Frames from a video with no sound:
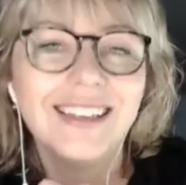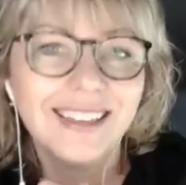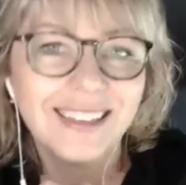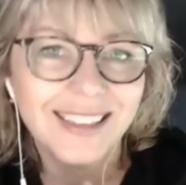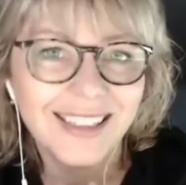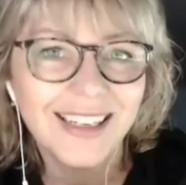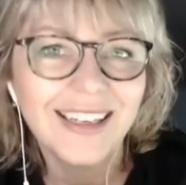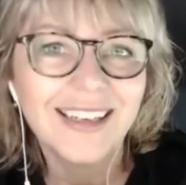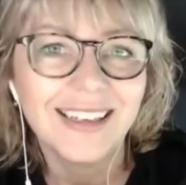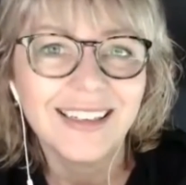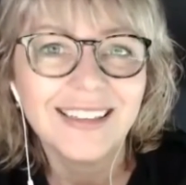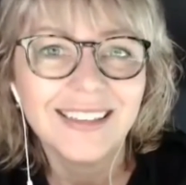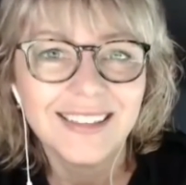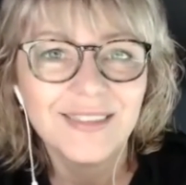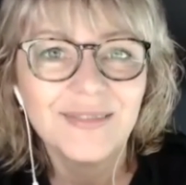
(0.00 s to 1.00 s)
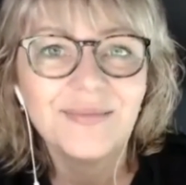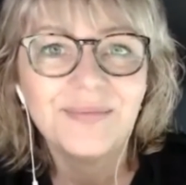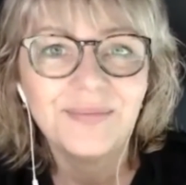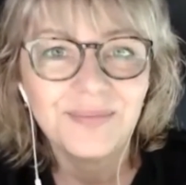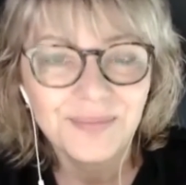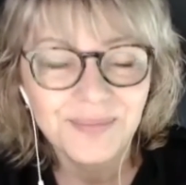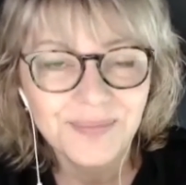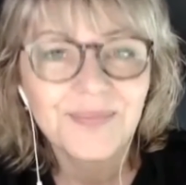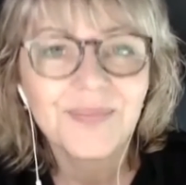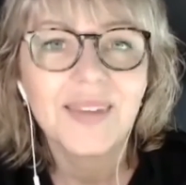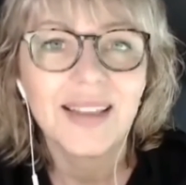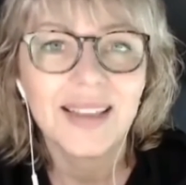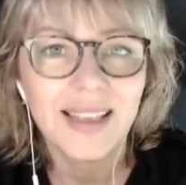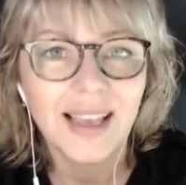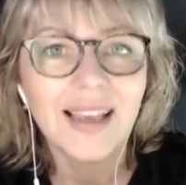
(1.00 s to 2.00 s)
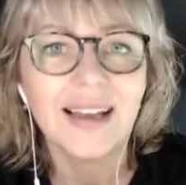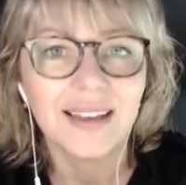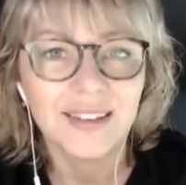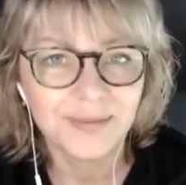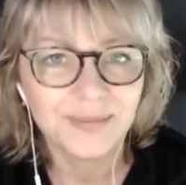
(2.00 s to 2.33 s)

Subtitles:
It's a healing journey even. You know,